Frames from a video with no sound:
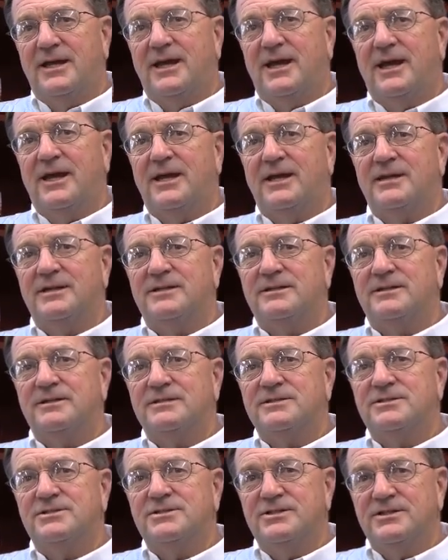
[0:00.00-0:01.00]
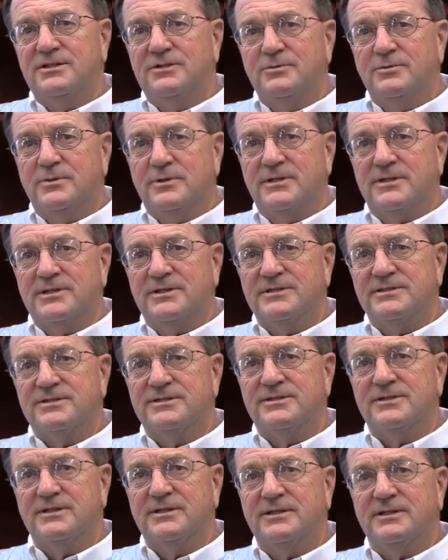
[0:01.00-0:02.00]
and she was
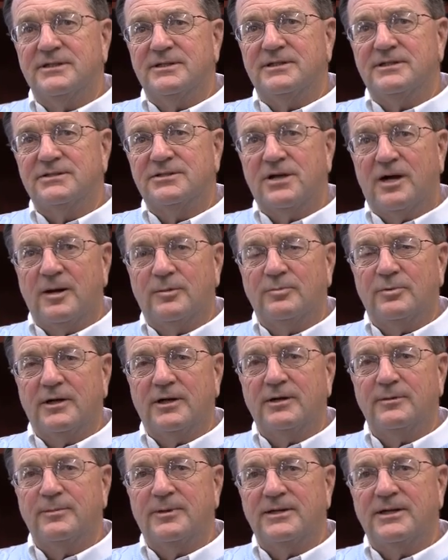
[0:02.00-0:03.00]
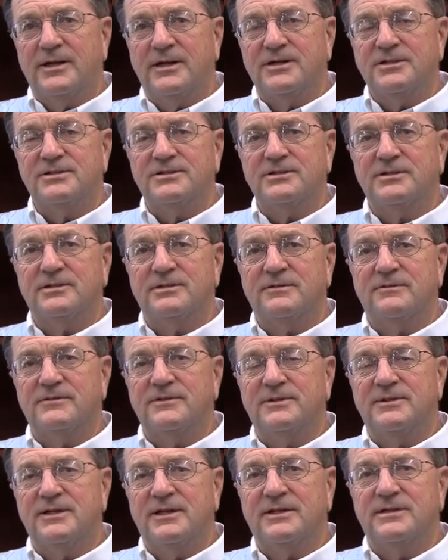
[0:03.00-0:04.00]
the top recommendation of the
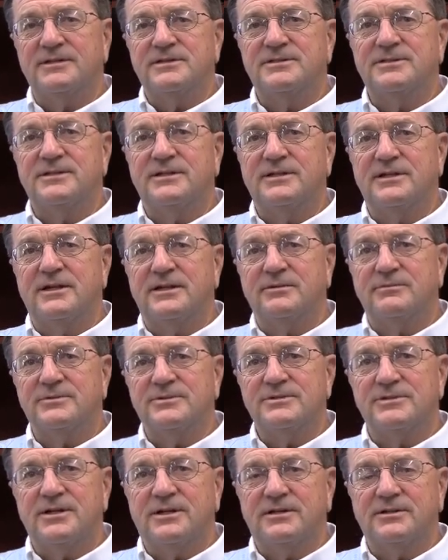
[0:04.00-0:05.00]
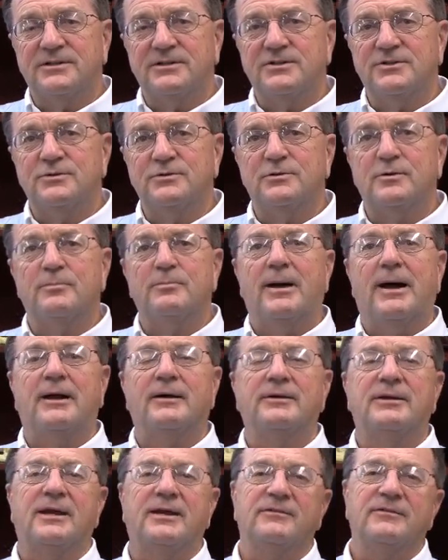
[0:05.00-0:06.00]
dentist that I was talking to
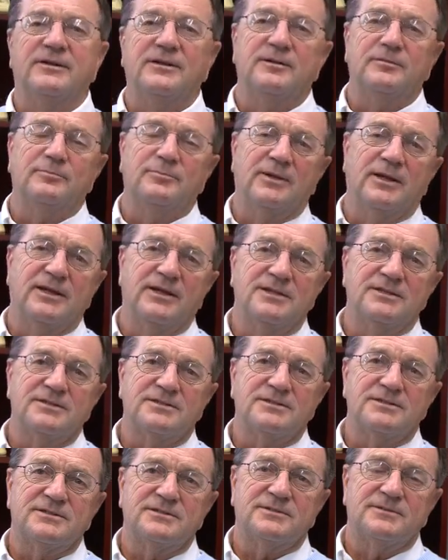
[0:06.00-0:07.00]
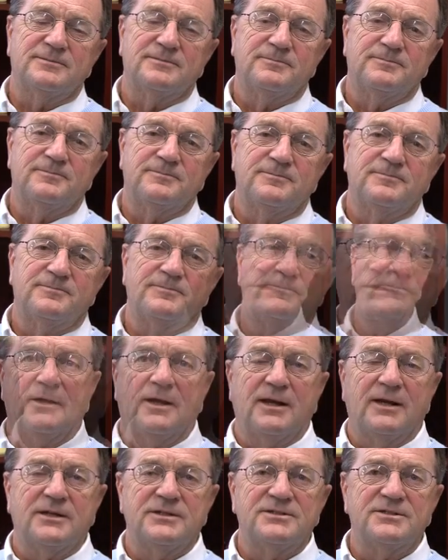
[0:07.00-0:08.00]
about having implants. I
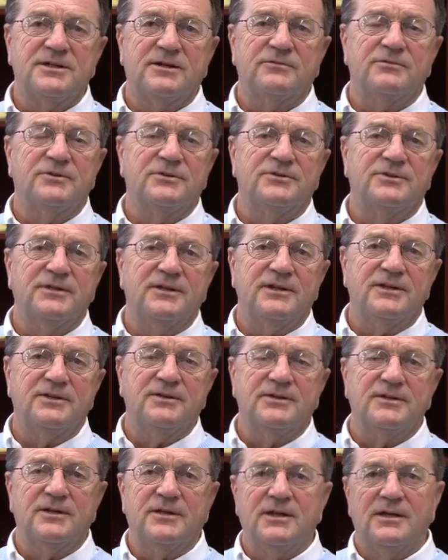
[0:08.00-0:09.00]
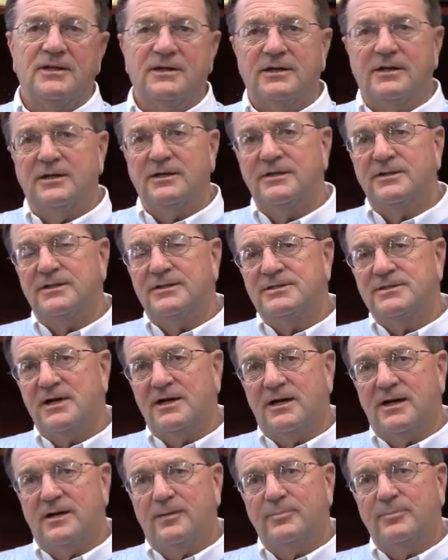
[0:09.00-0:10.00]
had several teeth on the
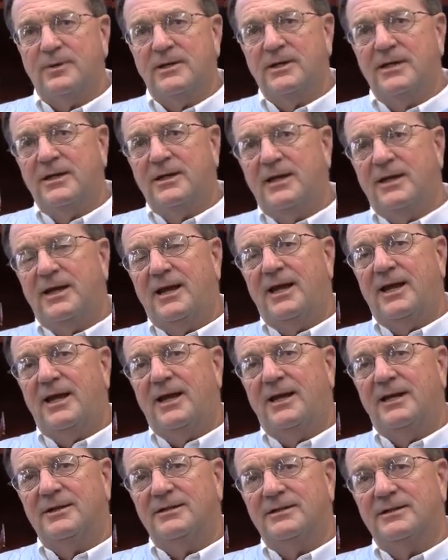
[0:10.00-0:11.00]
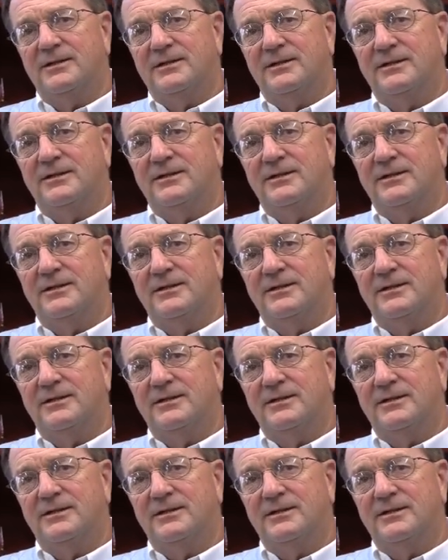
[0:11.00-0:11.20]
top, and